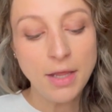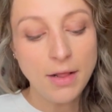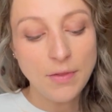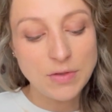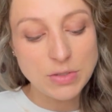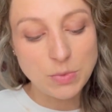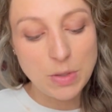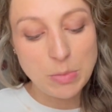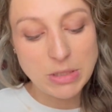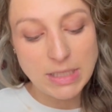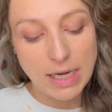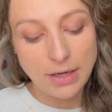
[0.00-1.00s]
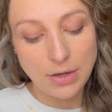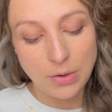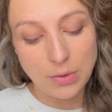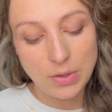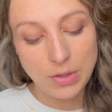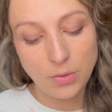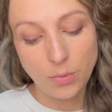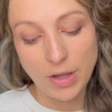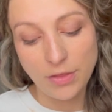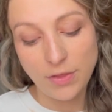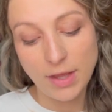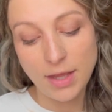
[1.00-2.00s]
the sweet potato
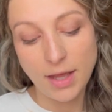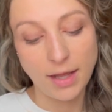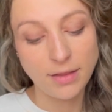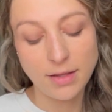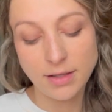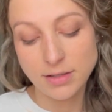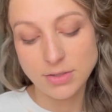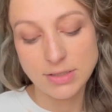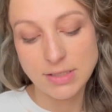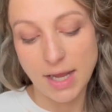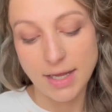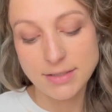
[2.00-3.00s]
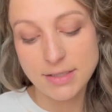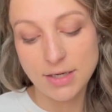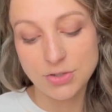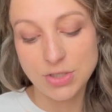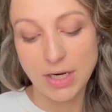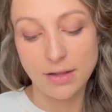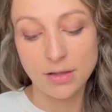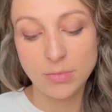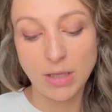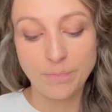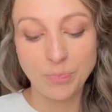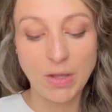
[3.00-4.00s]
with it. I think it just adds an extra
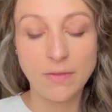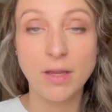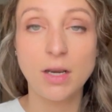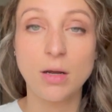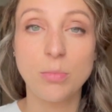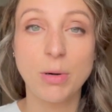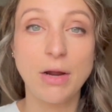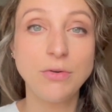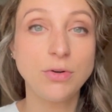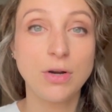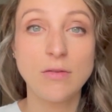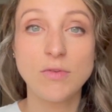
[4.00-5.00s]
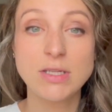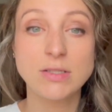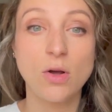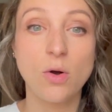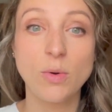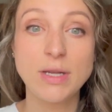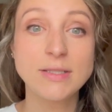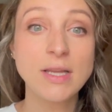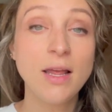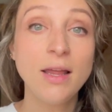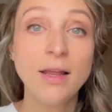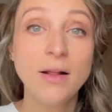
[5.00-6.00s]
element. And then a brown gravy is always
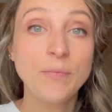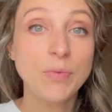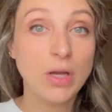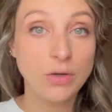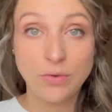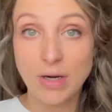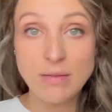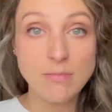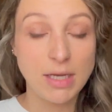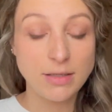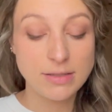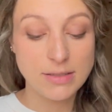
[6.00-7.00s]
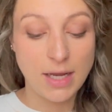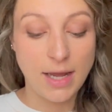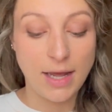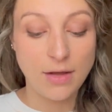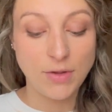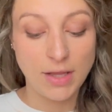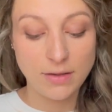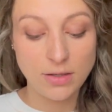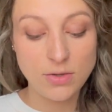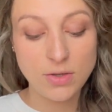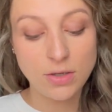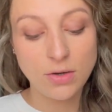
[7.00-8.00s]
a great mix to have, and then
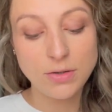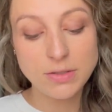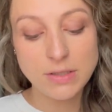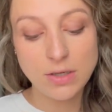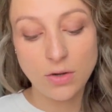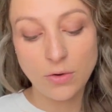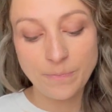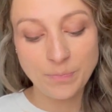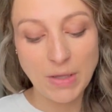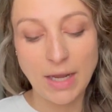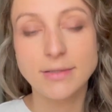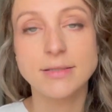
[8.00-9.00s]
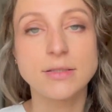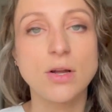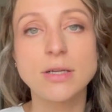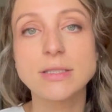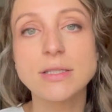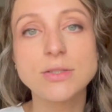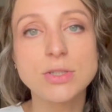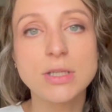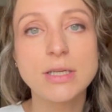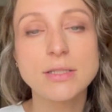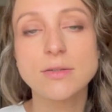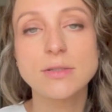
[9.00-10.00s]
you could also add sausage to
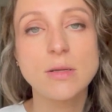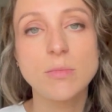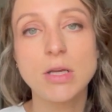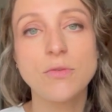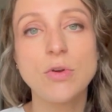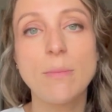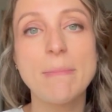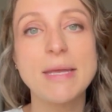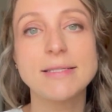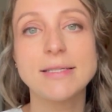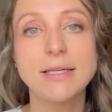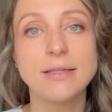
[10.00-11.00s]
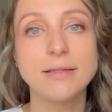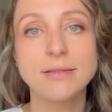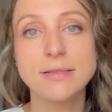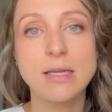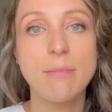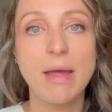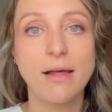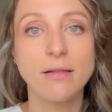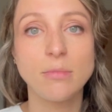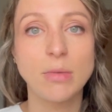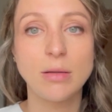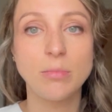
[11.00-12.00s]
this or something if you're missing some
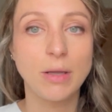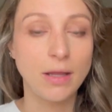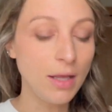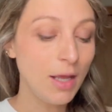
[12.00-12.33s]
element, but